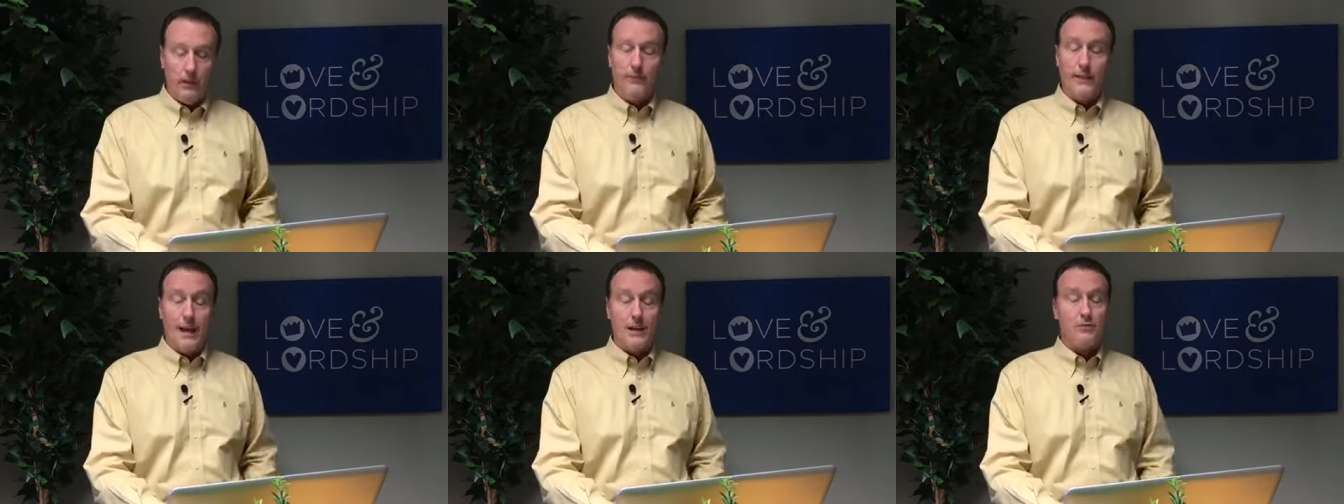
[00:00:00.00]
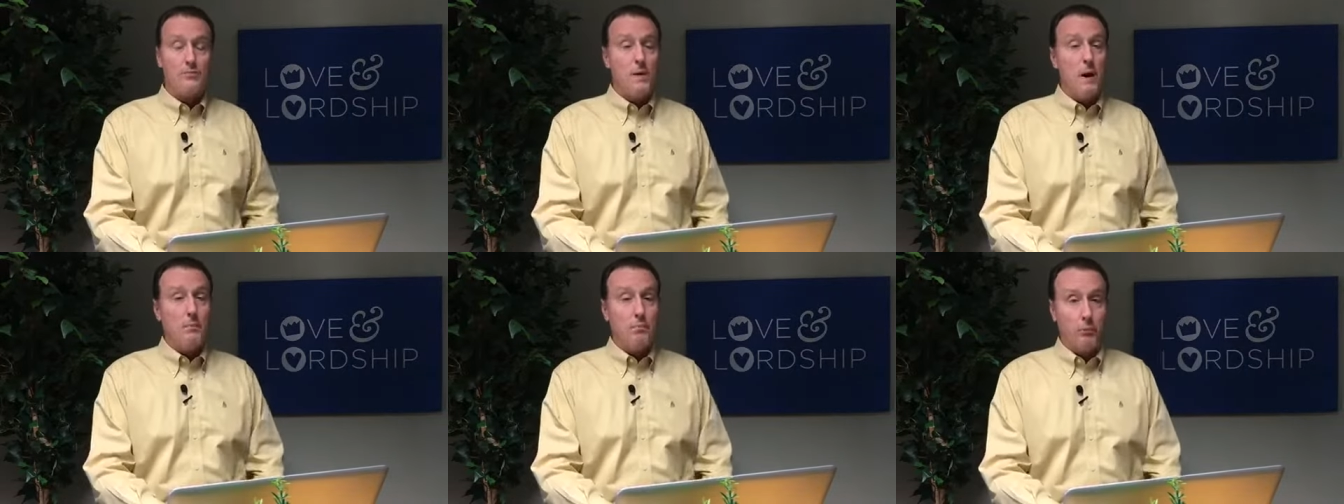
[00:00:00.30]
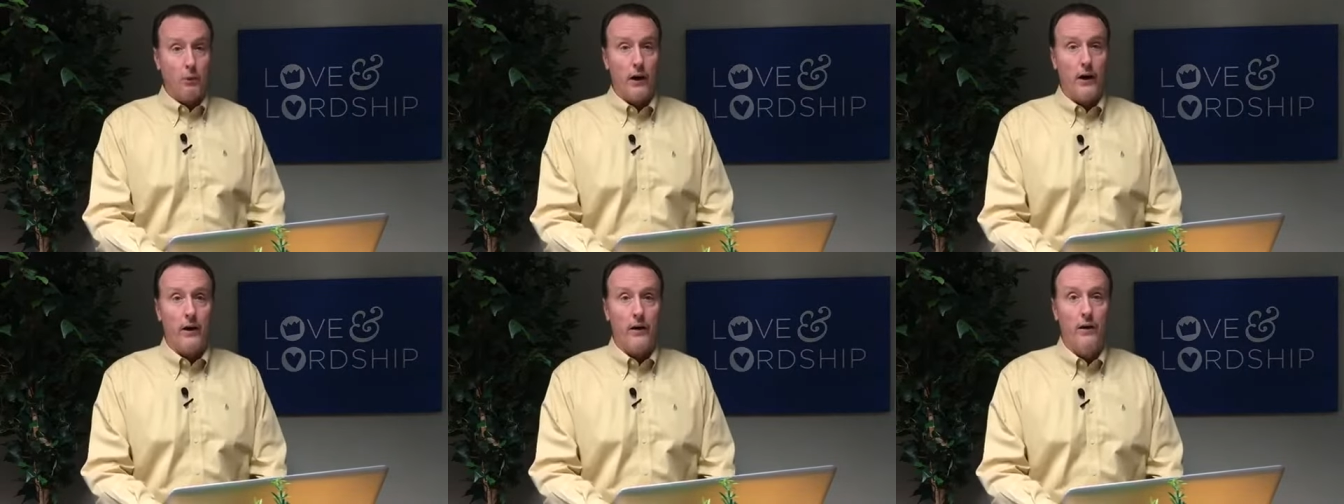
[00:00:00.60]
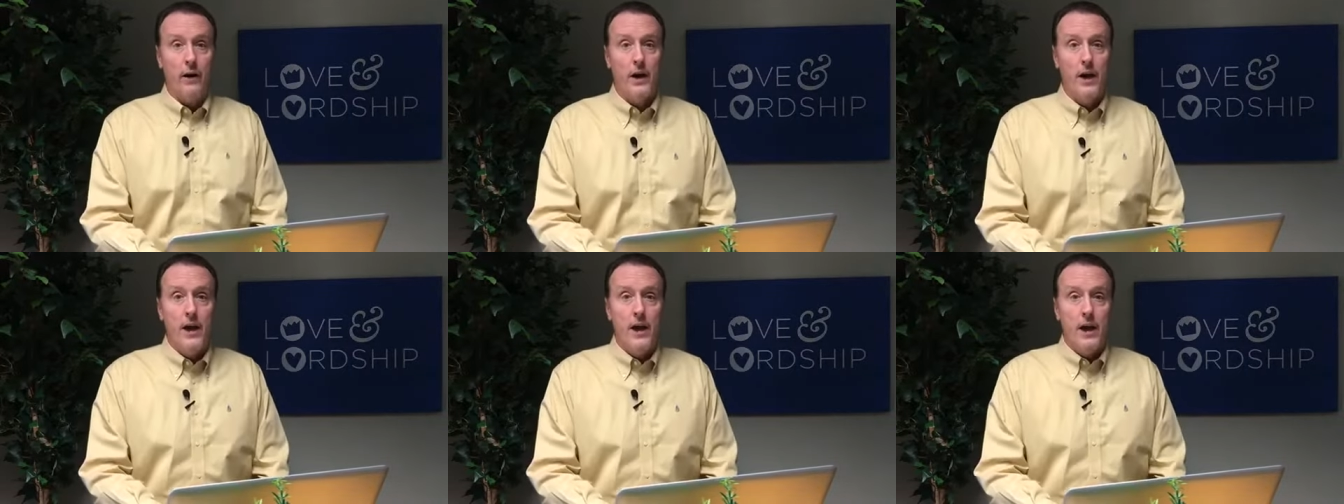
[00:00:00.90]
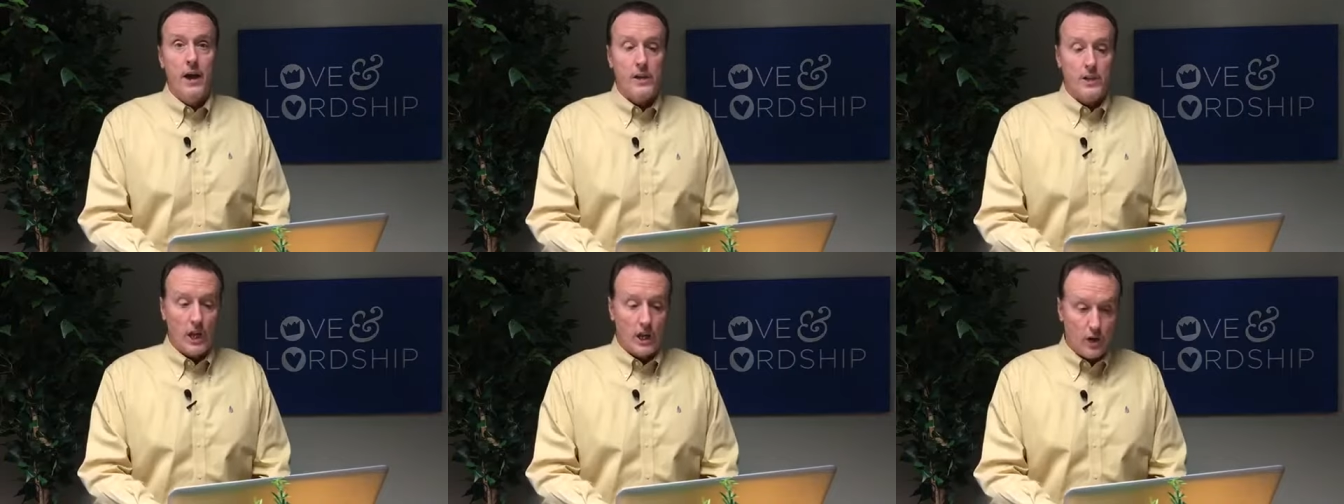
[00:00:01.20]
That's my prayer
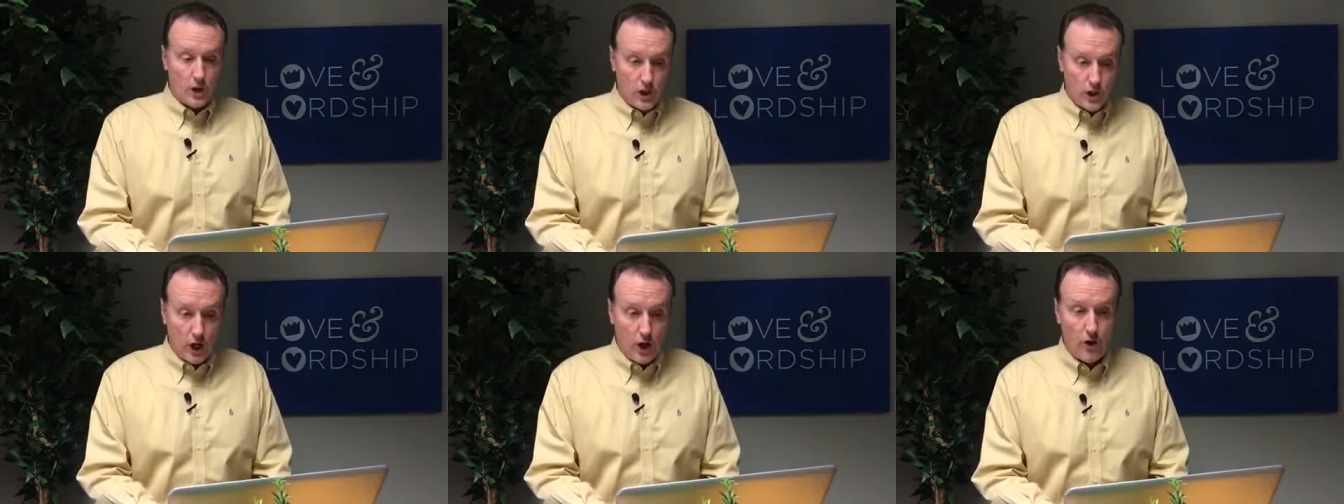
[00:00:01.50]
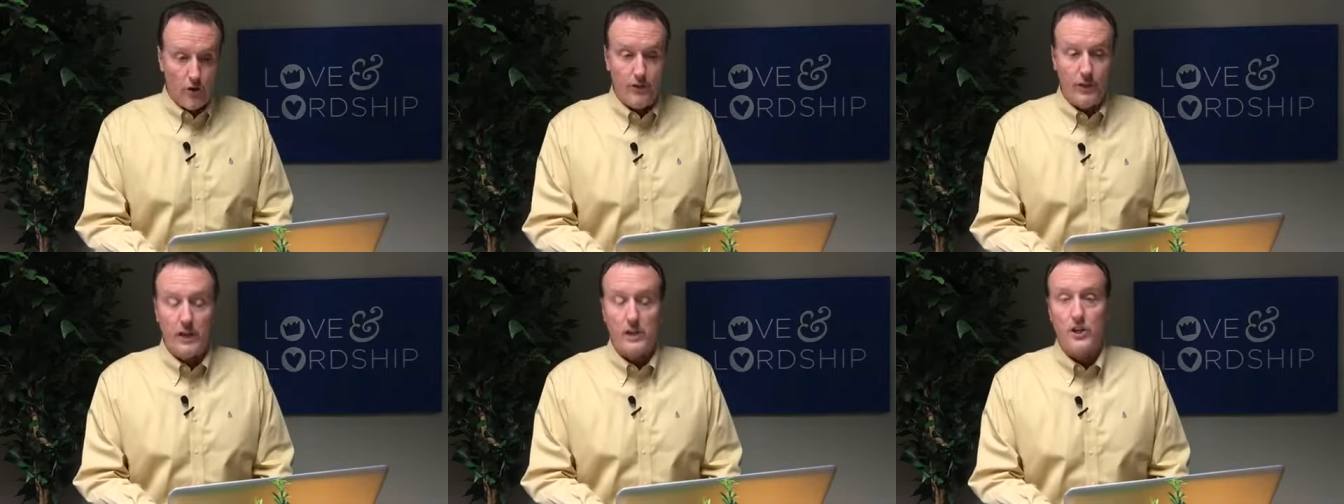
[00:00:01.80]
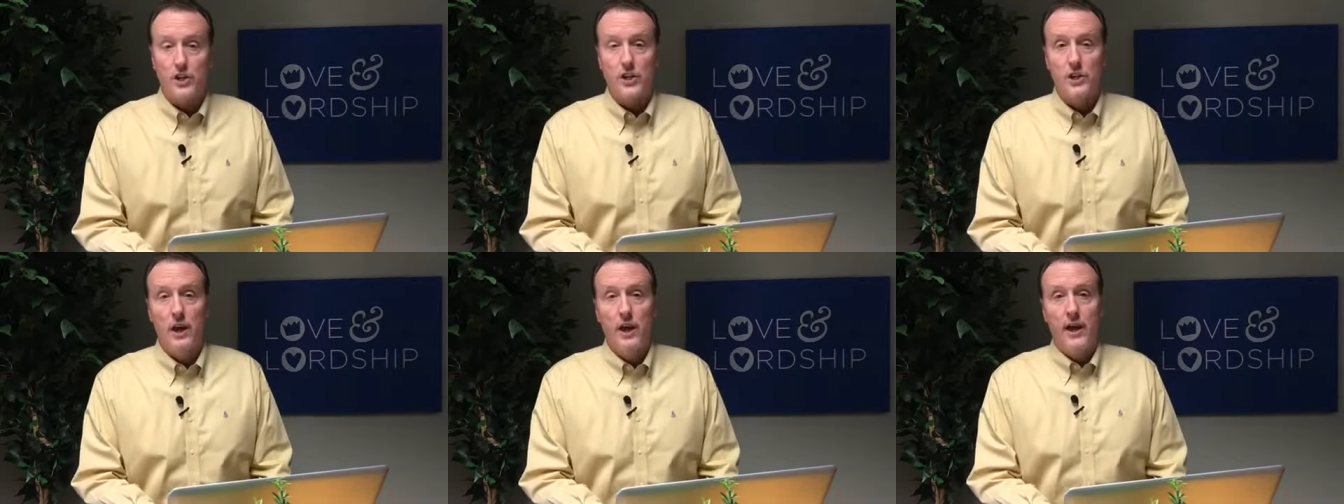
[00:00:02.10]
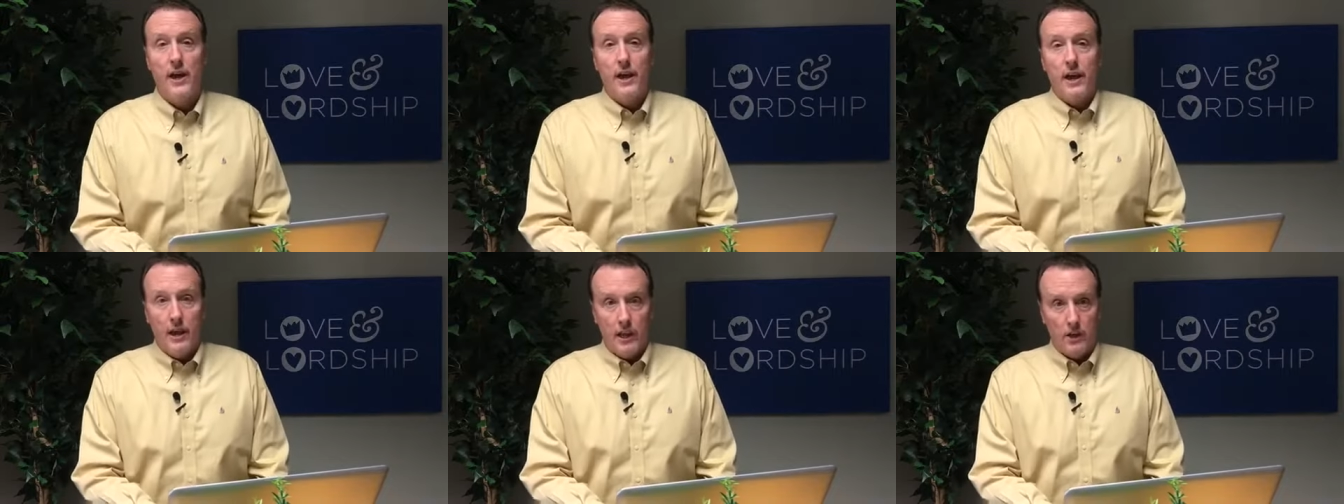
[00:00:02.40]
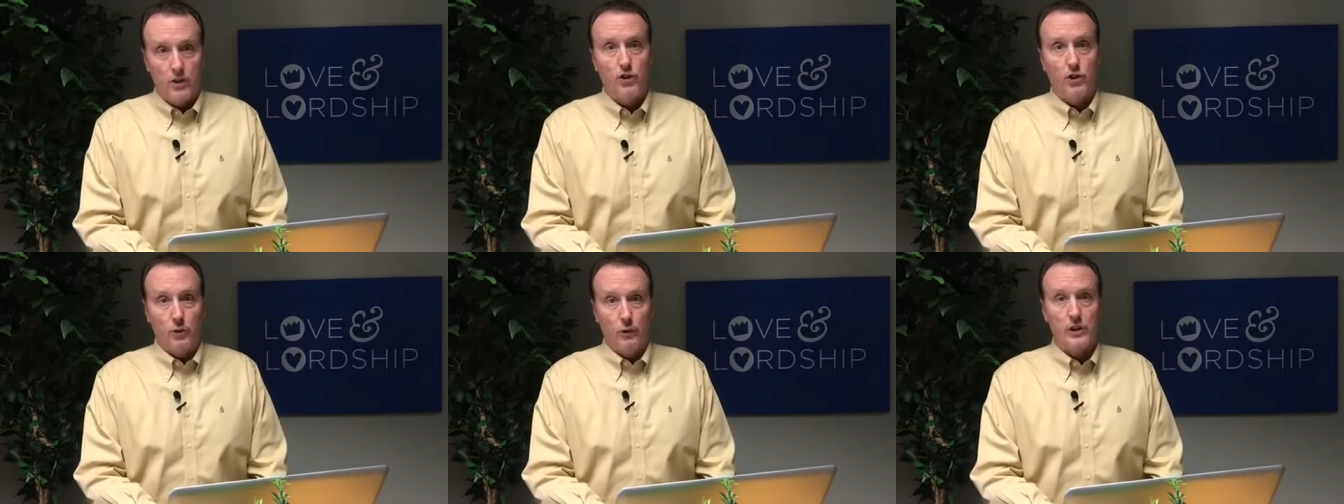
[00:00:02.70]
as I share this
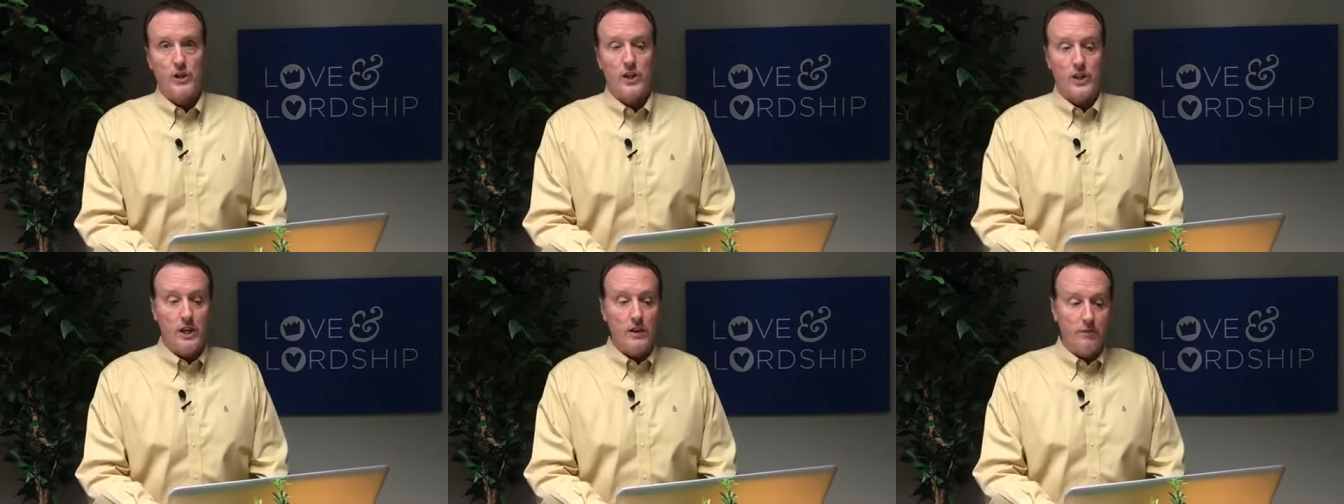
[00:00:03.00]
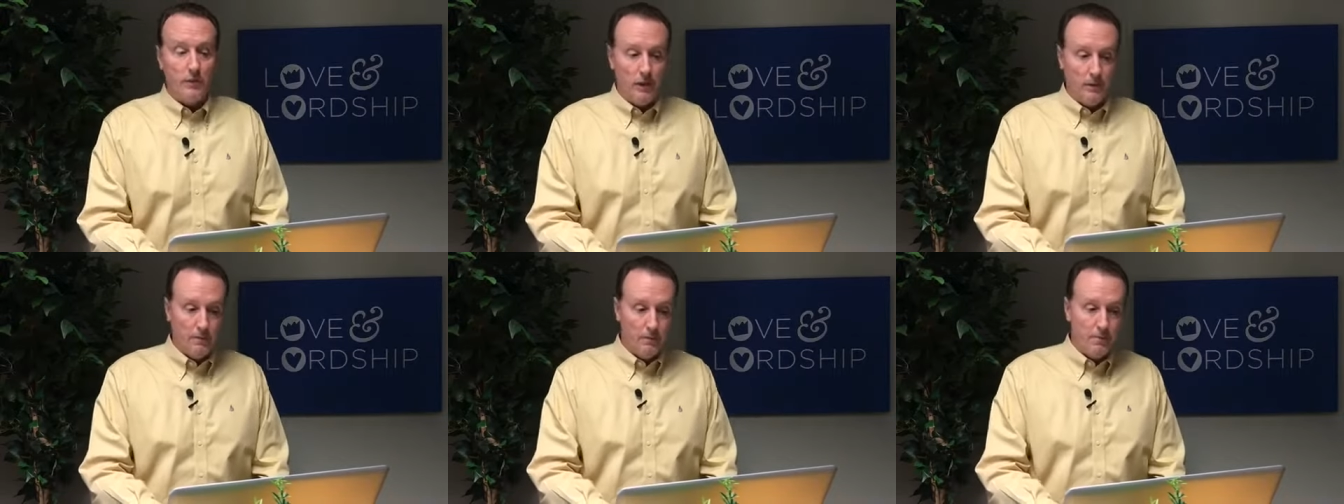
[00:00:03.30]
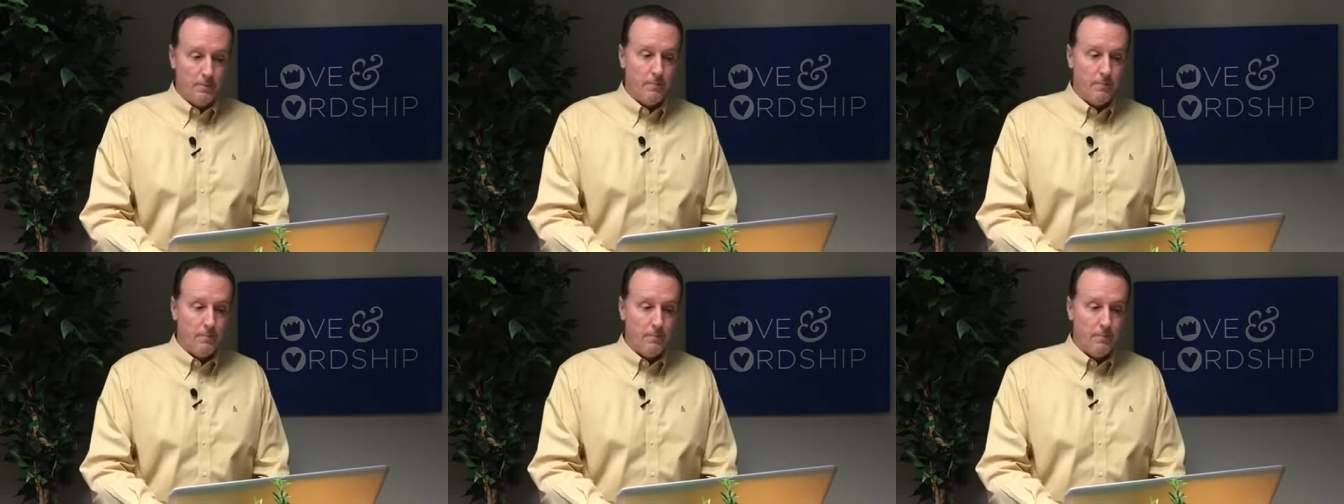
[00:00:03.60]
and as you receive it.